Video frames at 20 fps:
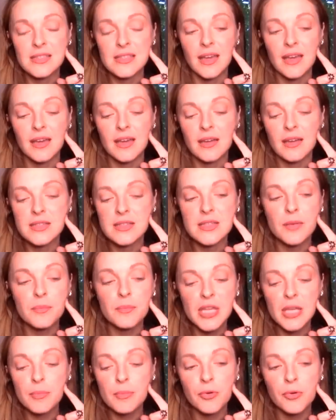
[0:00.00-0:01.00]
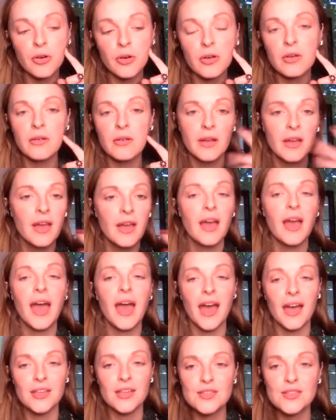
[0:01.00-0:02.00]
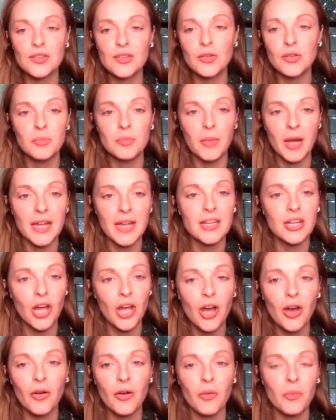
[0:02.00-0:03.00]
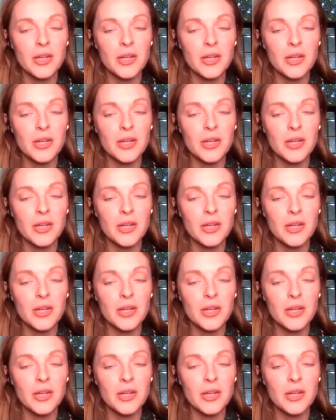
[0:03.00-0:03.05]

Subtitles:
Like, some people, as you might know,